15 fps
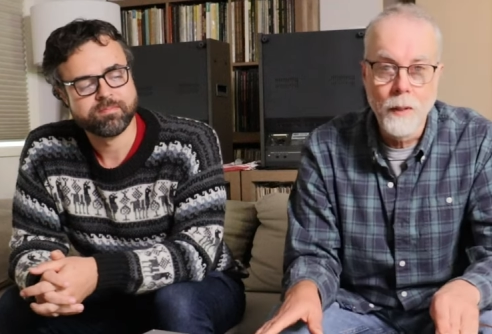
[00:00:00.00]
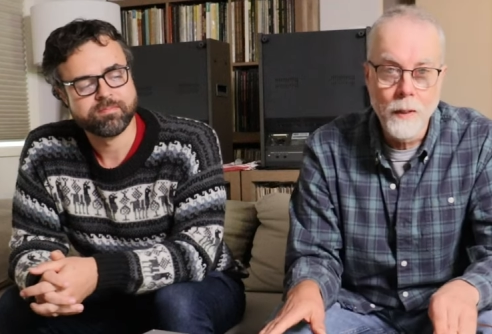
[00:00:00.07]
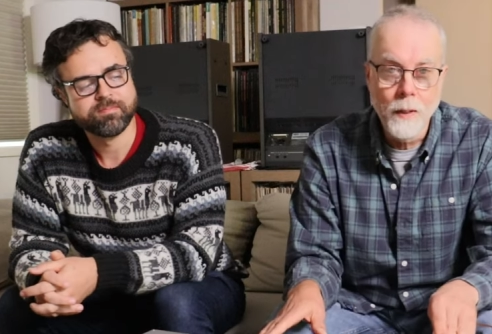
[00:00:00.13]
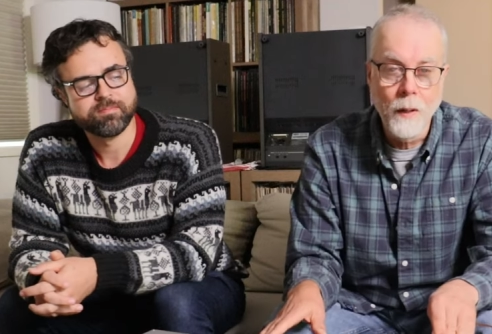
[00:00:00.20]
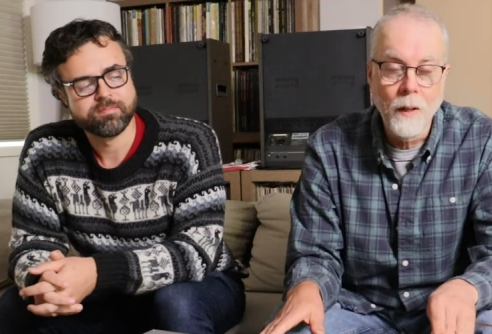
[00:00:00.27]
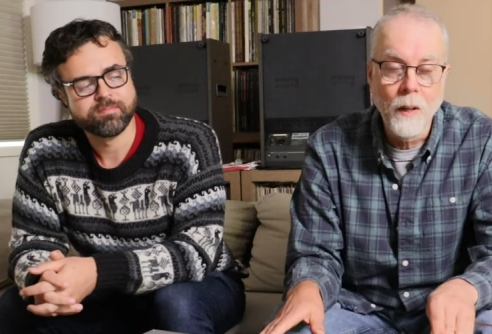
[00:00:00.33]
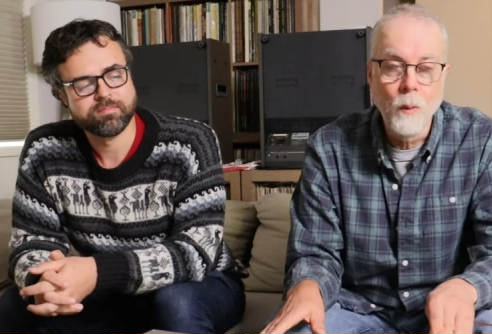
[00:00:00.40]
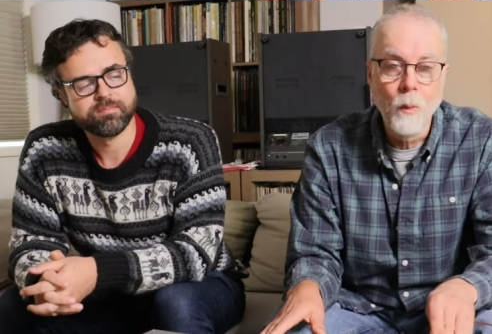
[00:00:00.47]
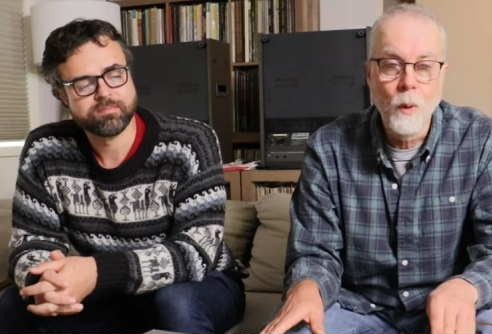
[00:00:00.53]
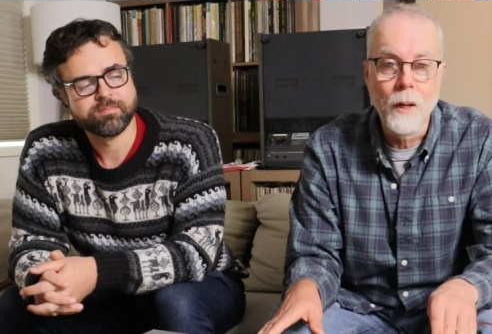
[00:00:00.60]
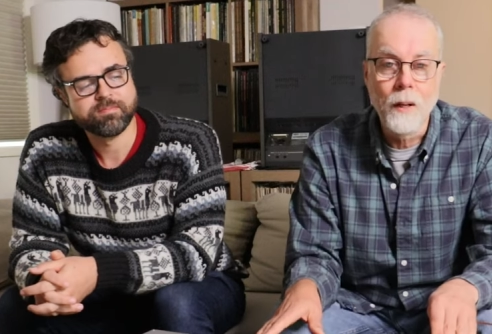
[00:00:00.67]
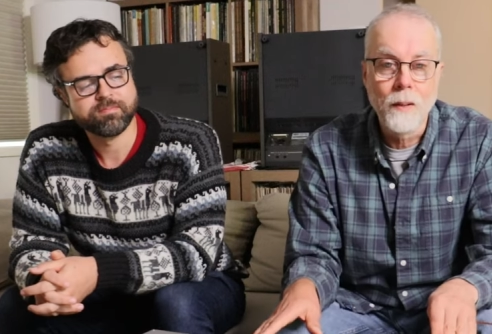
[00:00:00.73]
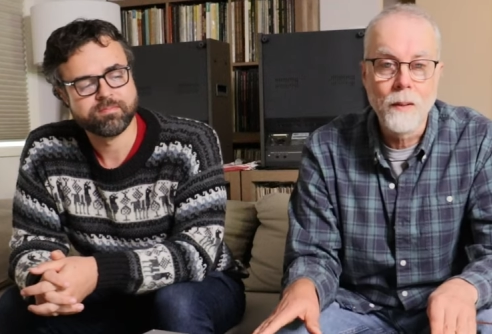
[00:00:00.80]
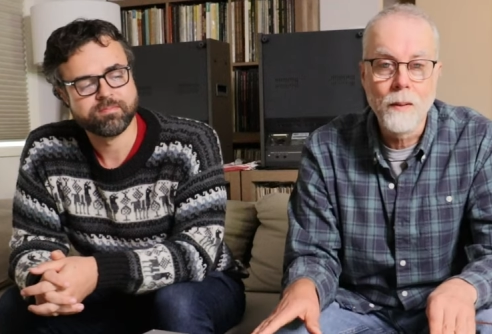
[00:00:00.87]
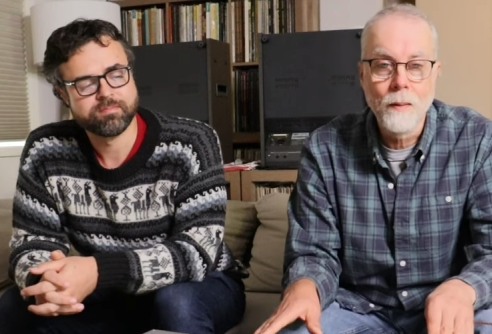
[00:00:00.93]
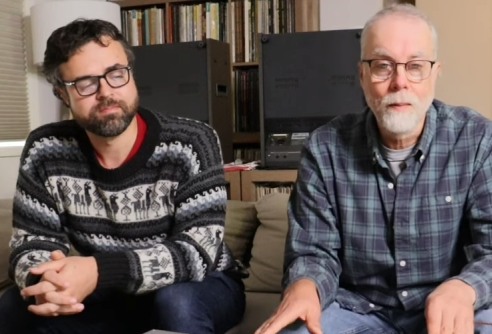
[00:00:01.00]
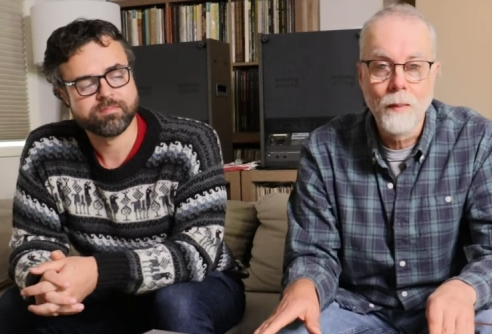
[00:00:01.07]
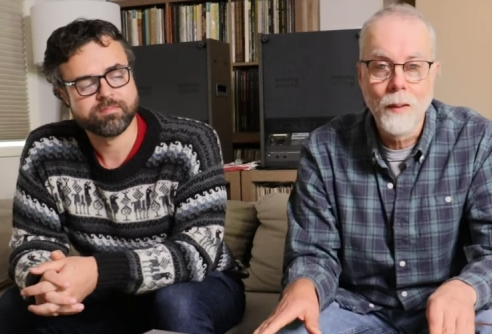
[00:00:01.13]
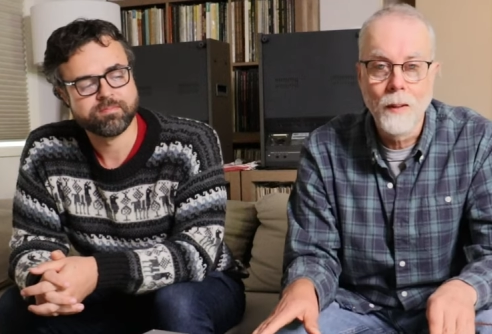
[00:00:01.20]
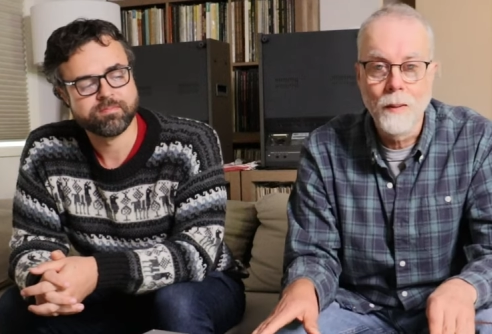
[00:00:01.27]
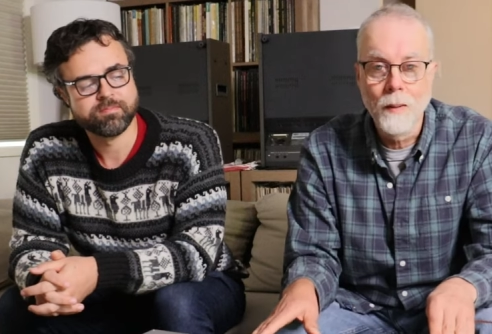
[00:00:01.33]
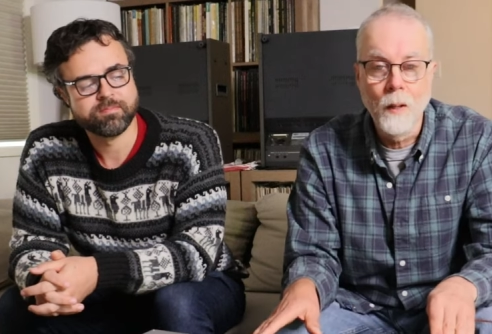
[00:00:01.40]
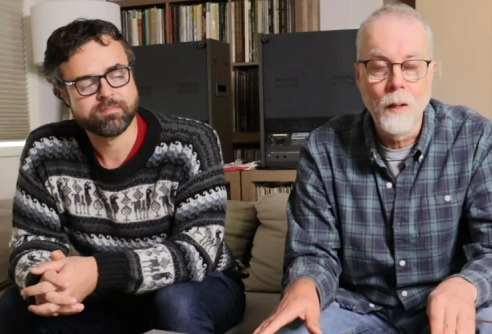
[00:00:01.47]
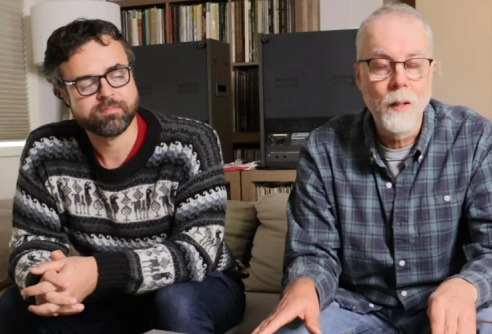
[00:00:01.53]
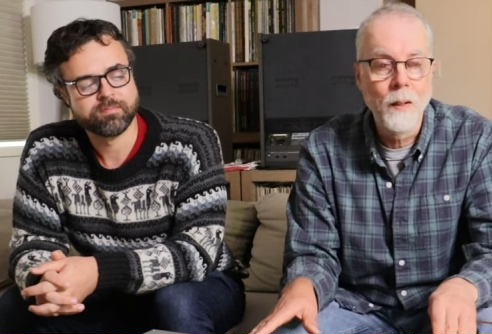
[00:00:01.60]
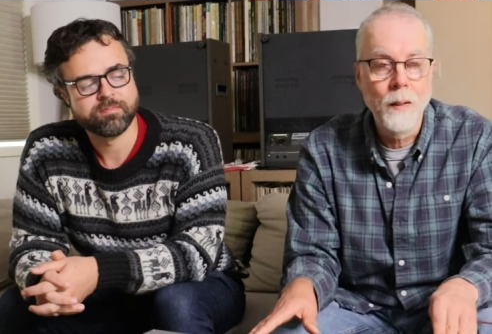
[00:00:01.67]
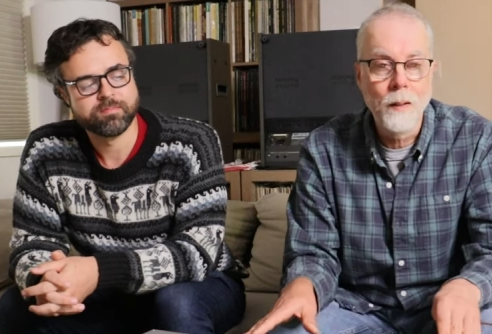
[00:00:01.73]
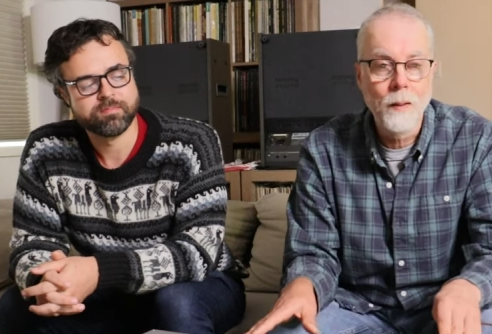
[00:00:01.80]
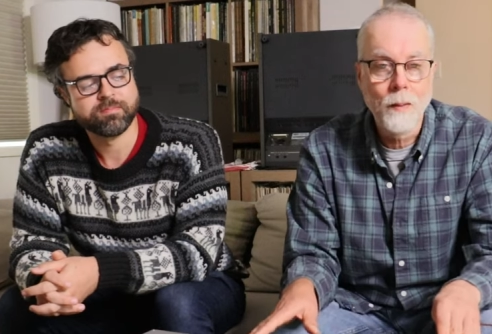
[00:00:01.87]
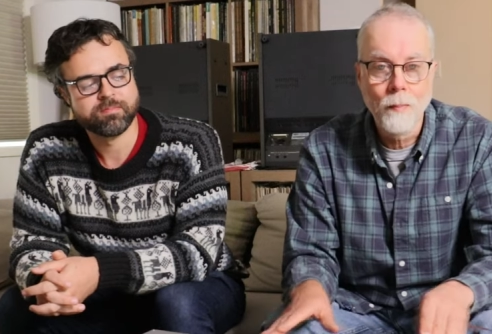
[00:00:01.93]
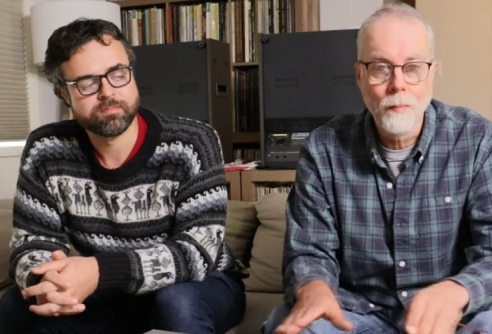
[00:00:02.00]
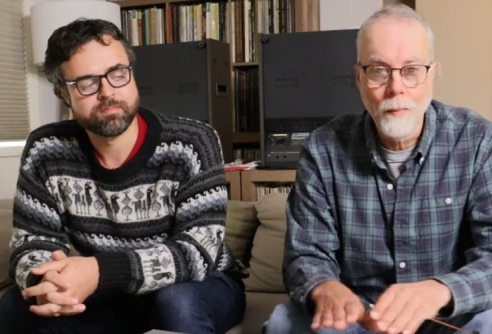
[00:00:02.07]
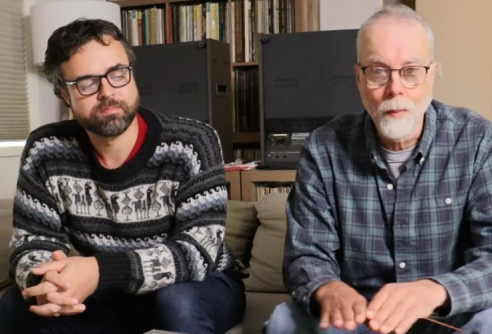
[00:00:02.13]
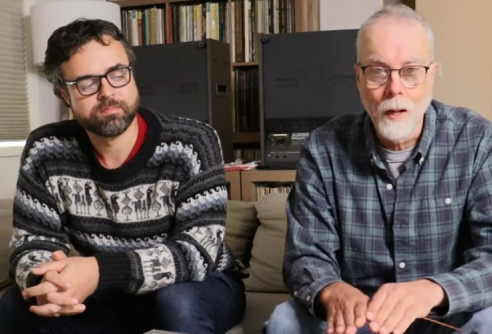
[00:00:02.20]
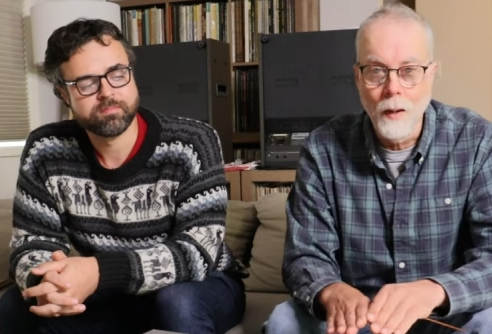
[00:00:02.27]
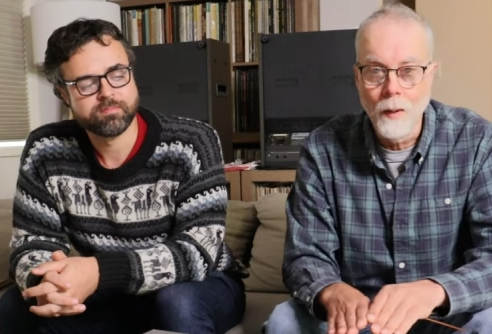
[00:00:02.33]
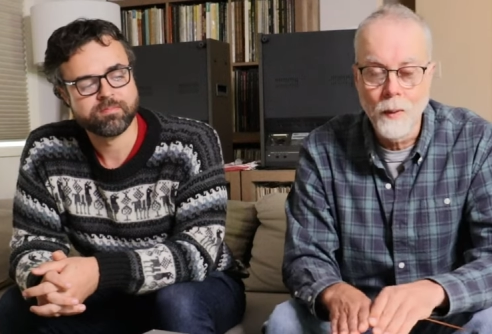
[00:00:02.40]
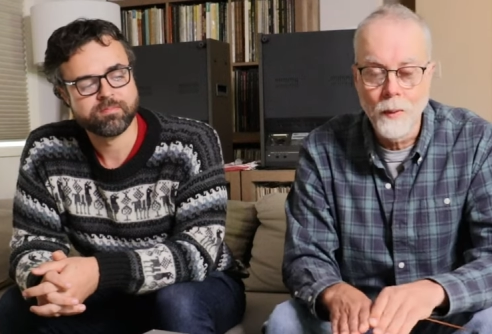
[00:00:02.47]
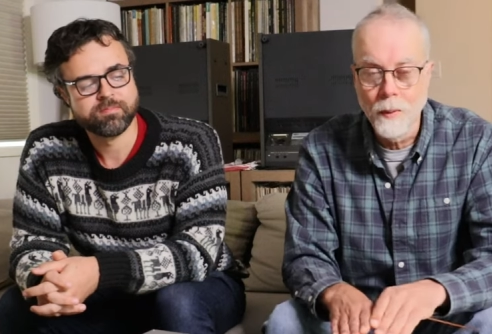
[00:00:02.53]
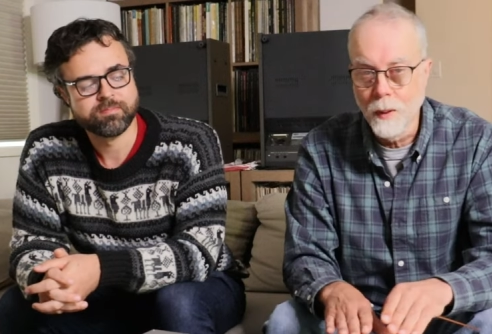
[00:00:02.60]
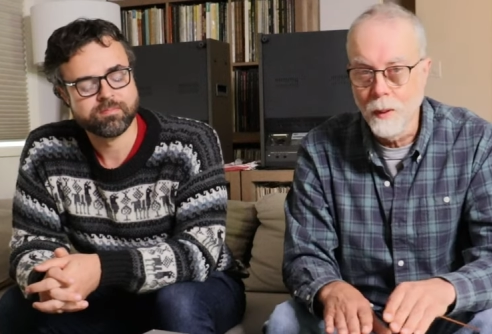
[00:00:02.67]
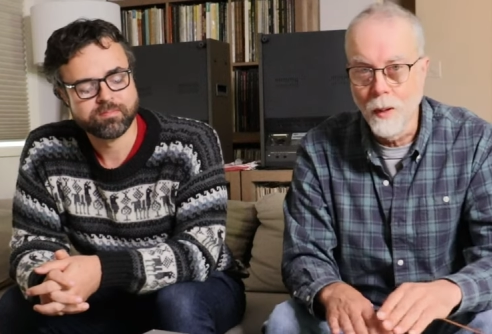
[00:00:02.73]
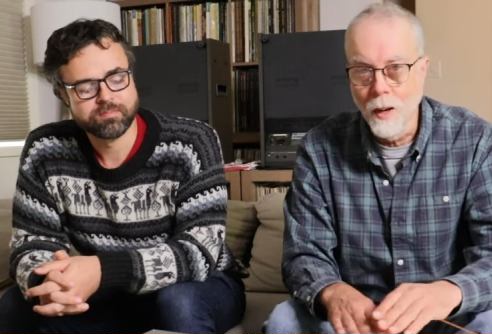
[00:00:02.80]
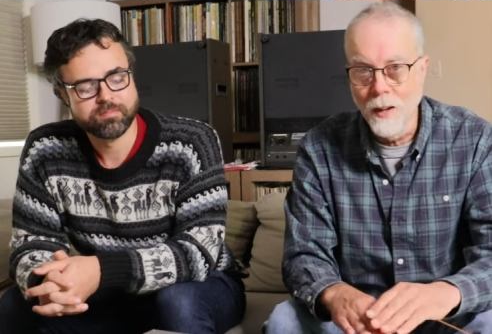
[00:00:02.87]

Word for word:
Speaker 1: the circuit works. The circuit's gone through,